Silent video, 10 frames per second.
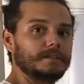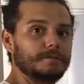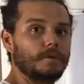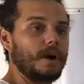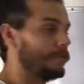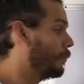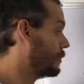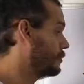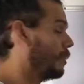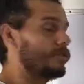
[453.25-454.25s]
for a
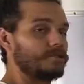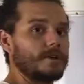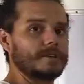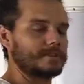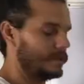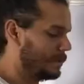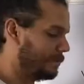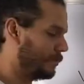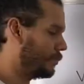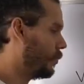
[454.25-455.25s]
$40 dress,
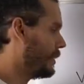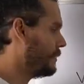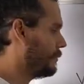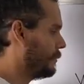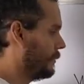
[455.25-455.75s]
but what if